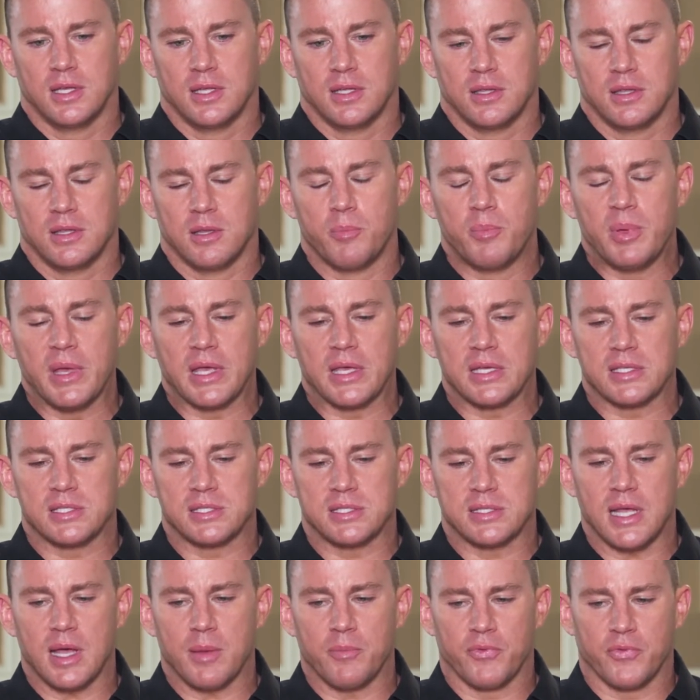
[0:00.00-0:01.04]
biggest
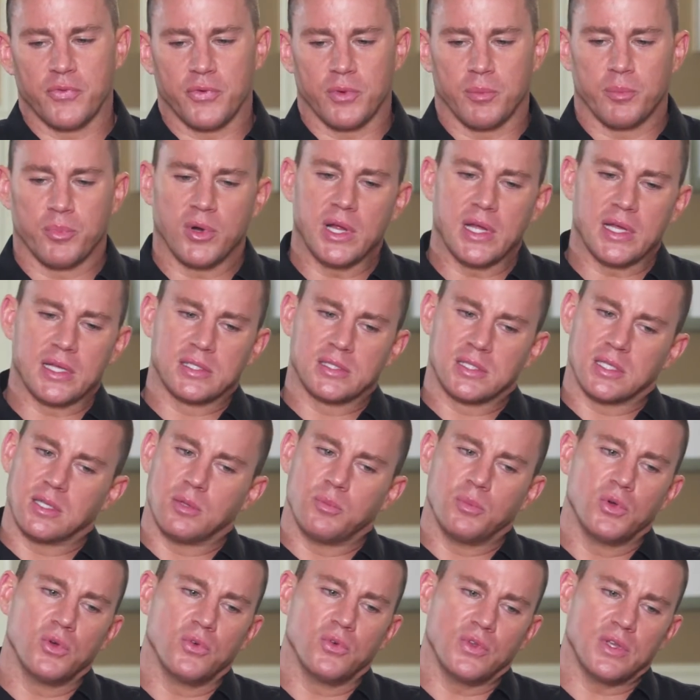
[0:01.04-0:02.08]
step for Briggs in the
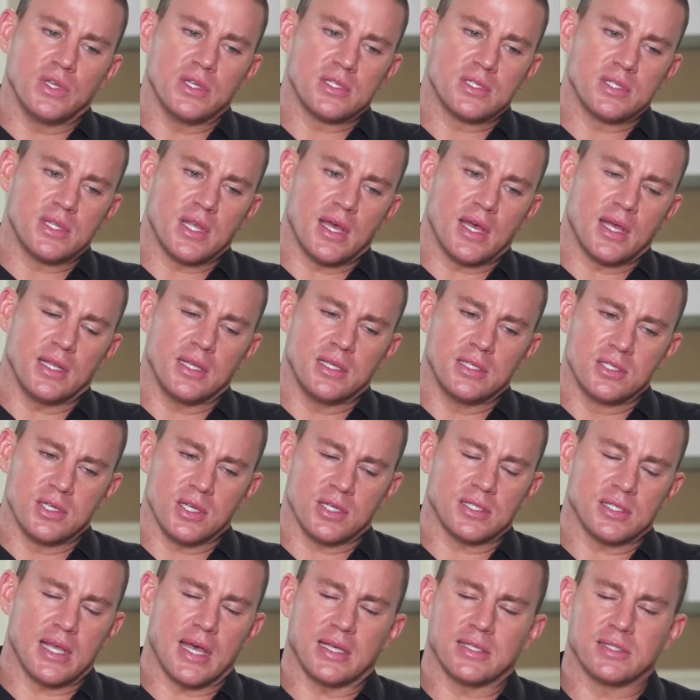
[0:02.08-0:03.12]
movie is that he
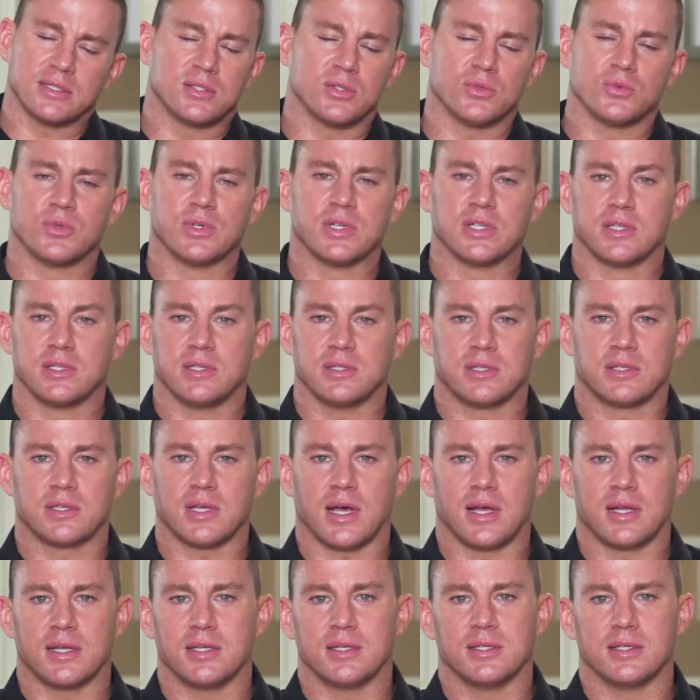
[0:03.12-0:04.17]
just has to really
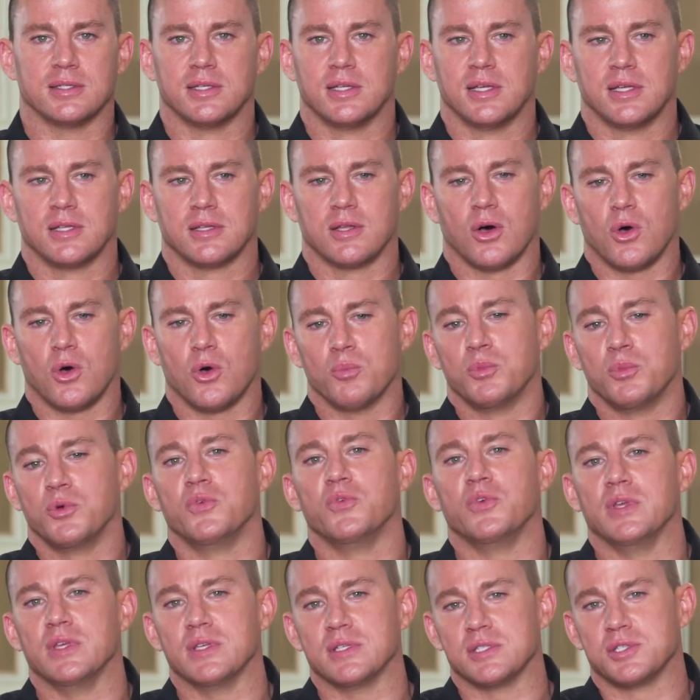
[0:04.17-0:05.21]
kind of, the whole
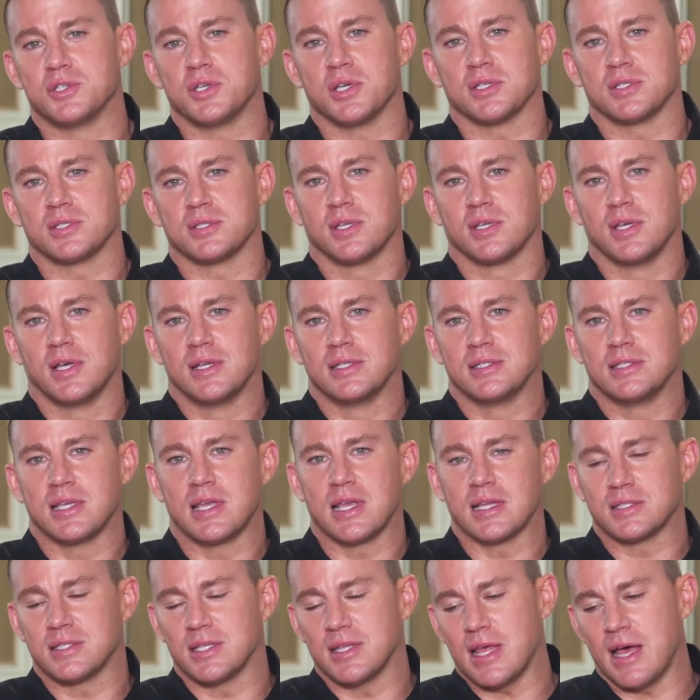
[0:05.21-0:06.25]
movie is just to
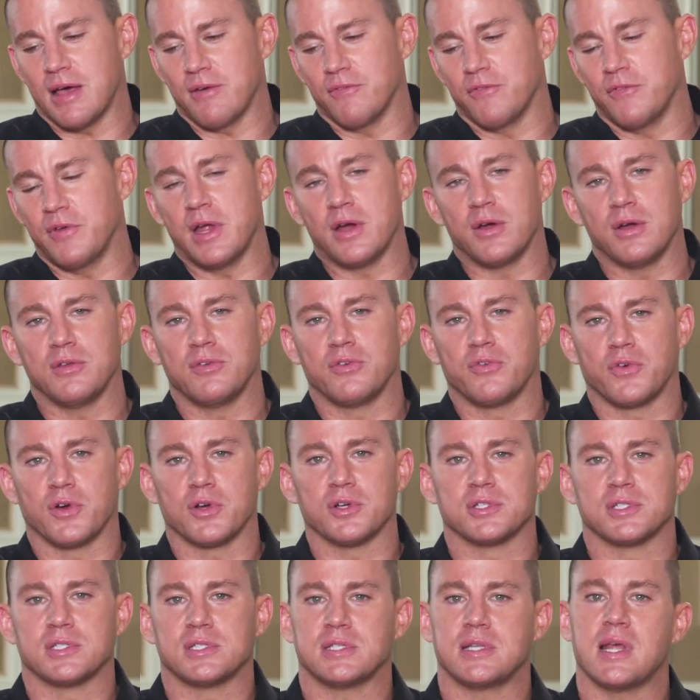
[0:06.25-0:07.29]
get to that very
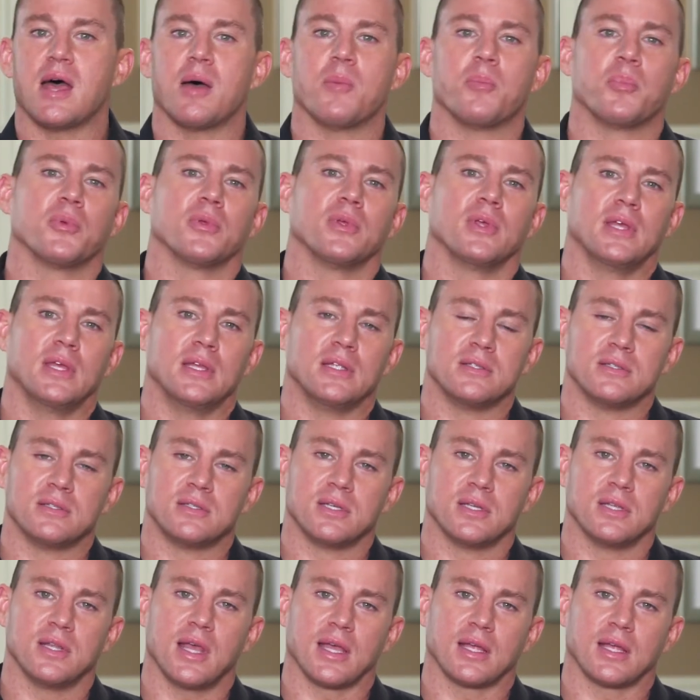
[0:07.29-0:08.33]
first step
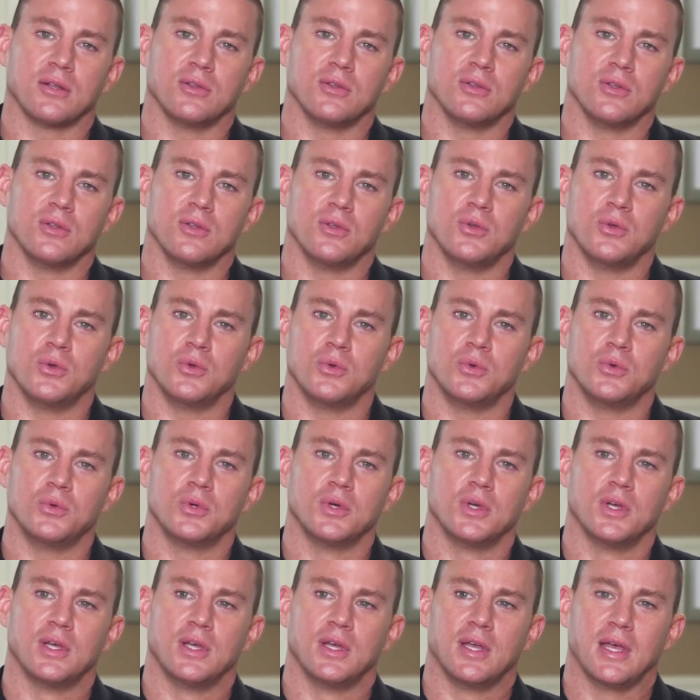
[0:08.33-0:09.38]
into
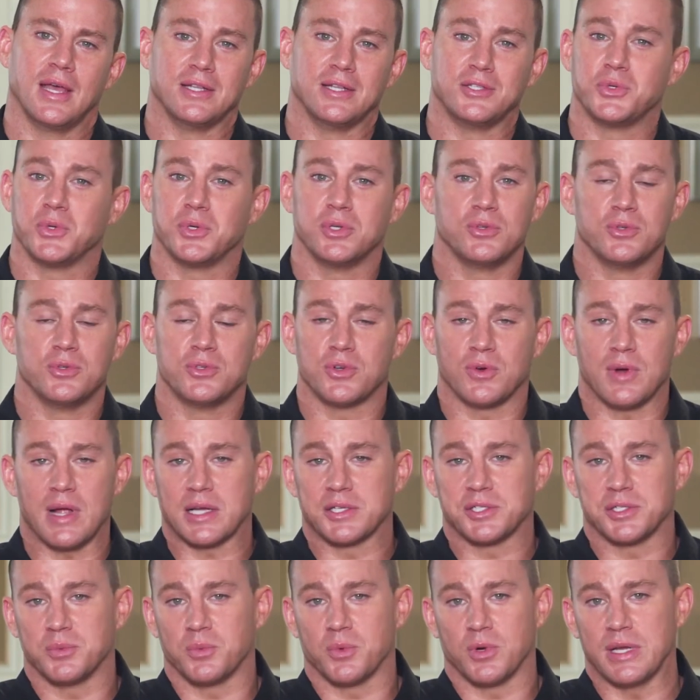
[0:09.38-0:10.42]
into a new
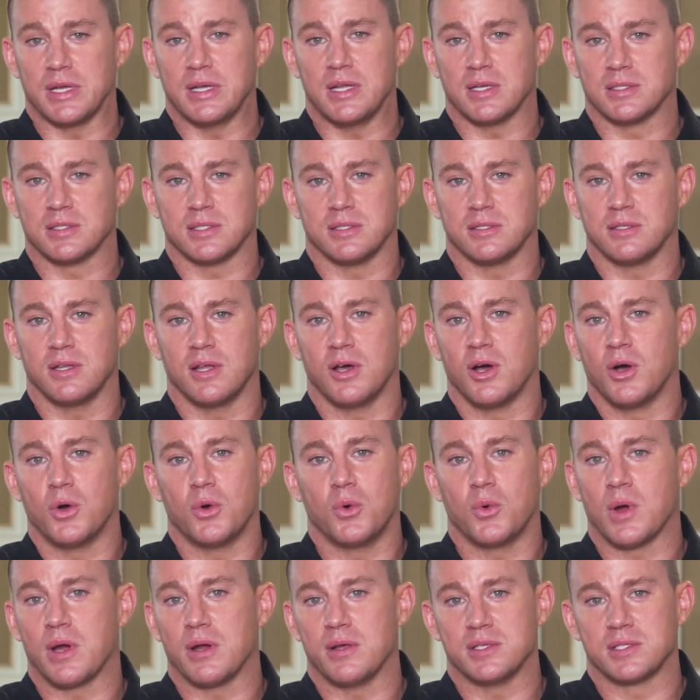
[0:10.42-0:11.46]
direction where he doesn't know
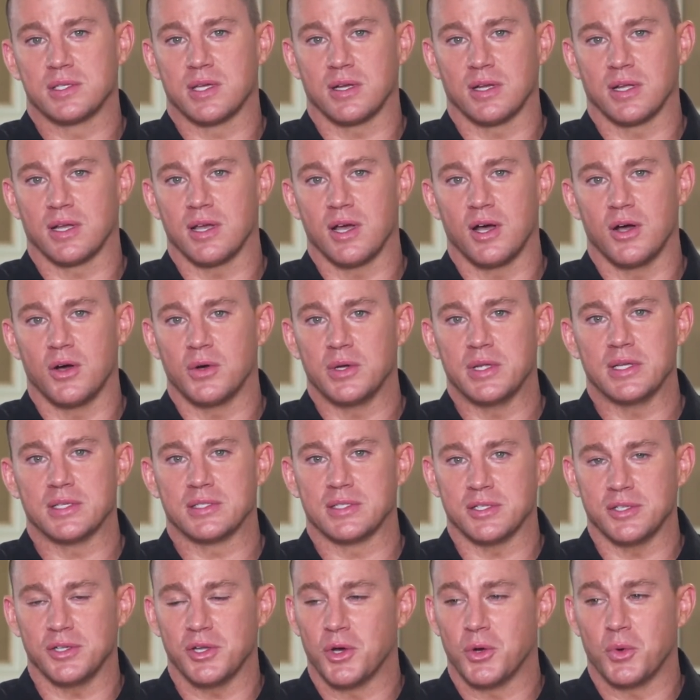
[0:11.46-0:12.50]
where he's going to go, he
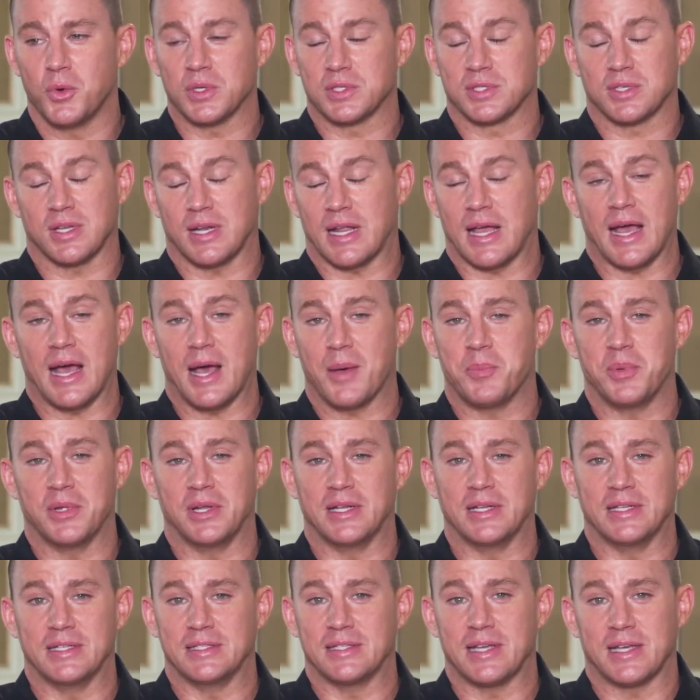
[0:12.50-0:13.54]
doesn't know what's going to happen,
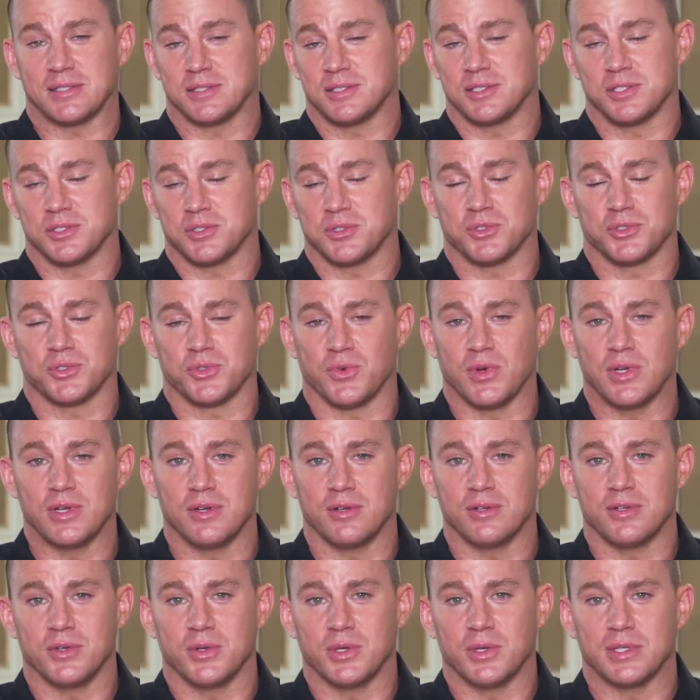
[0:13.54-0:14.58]
and he has to just surrender
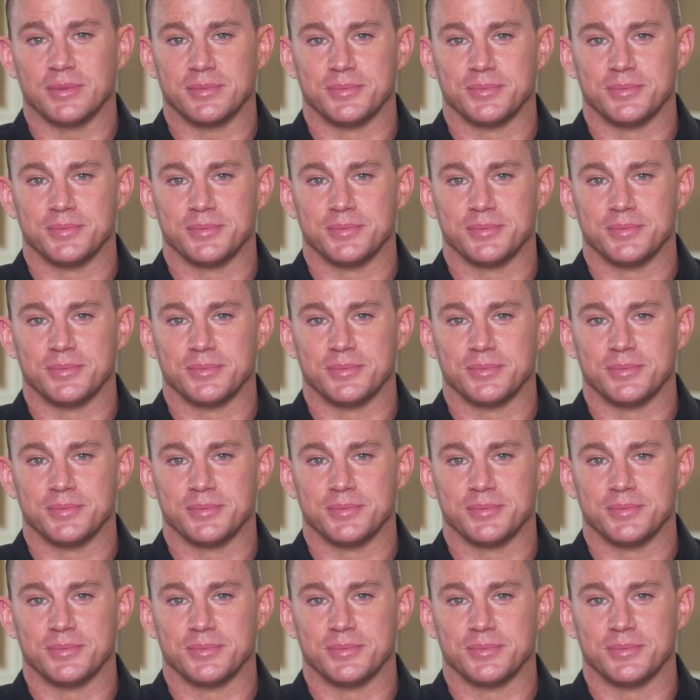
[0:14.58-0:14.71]
to it.